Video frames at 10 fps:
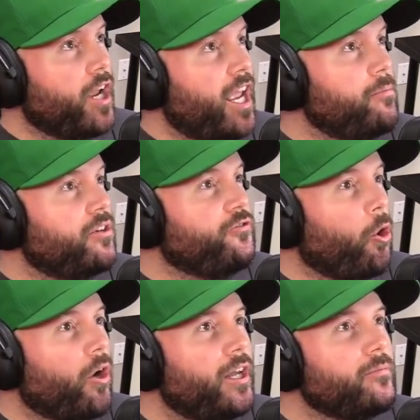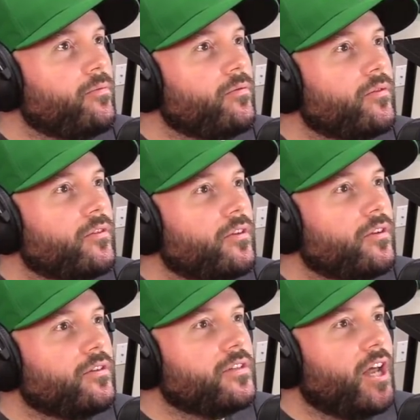Aiming for it.
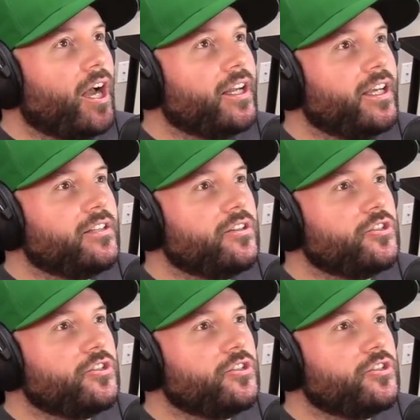It's not going to get to